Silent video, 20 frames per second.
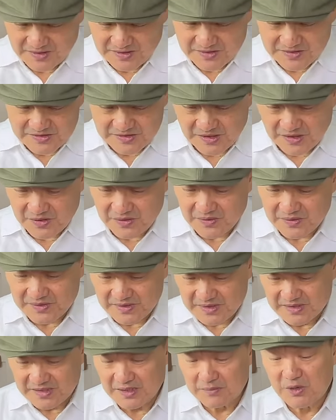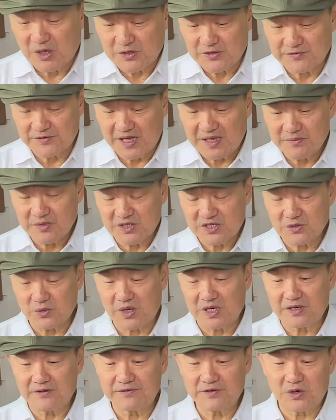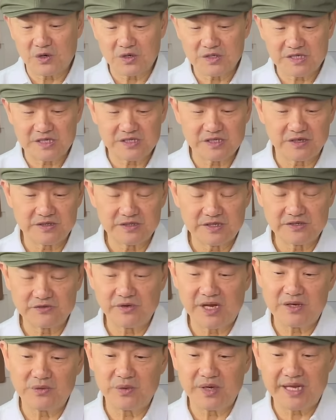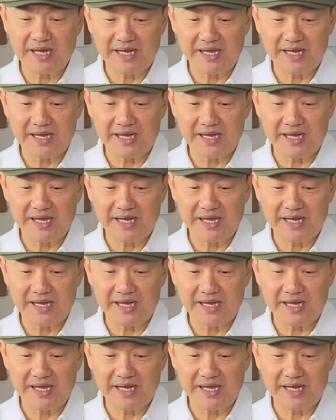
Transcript: So the most famous one, of course, is on this Red Wing